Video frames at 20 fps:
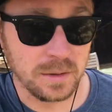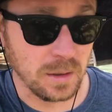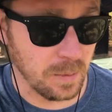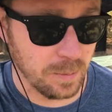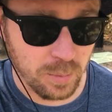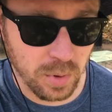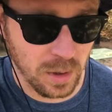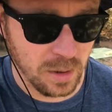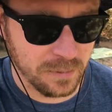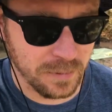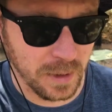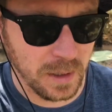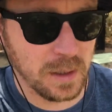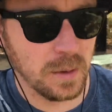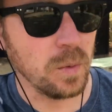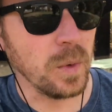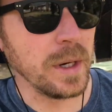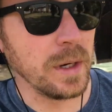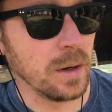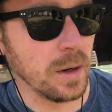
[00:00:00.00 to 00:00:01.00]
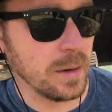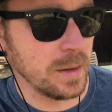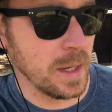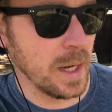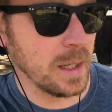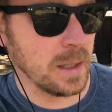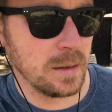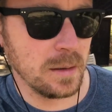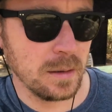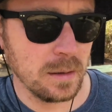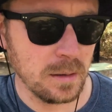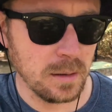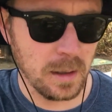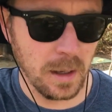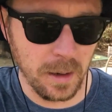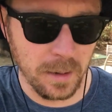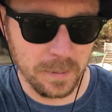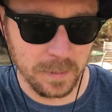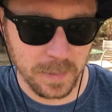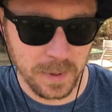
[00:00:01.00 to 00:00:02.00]
perfect, we know that.
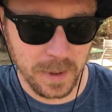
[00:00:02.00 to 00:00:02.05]
I'm